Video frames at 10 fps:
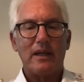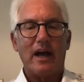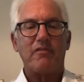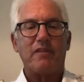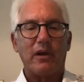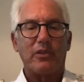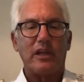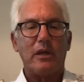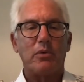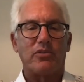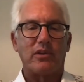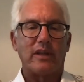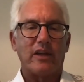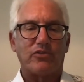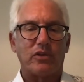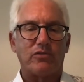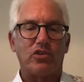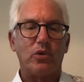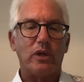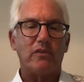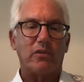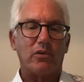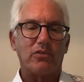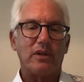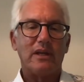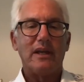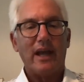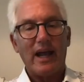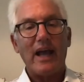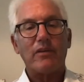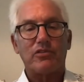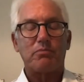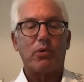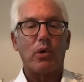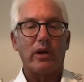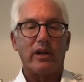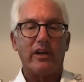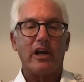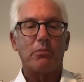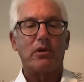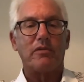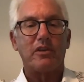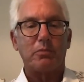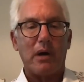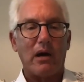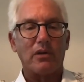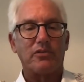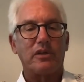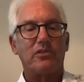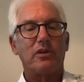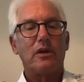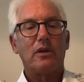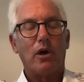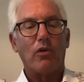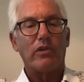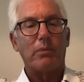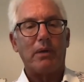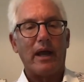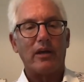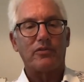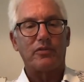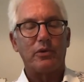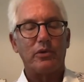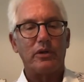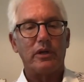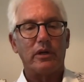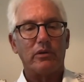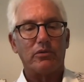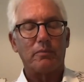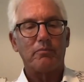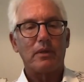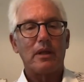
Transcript: I felt that he was the lesser of two evils, and I have supported a number of his policies over the past few years.